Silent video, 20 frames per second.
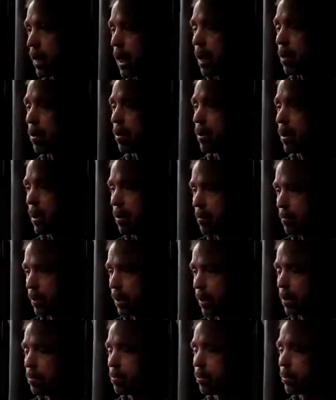It would
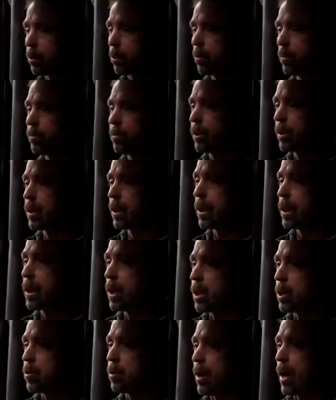be improved.
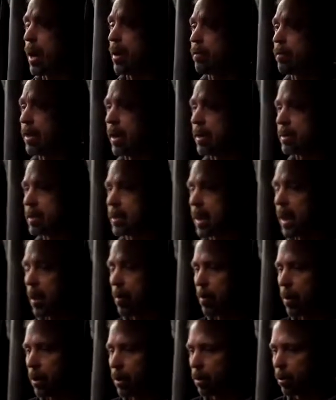You would have less
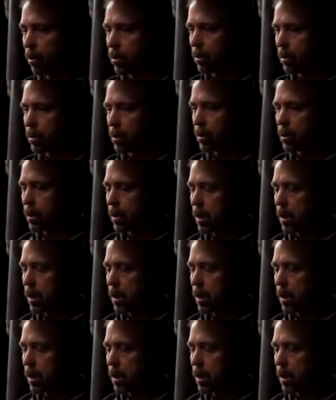chemicals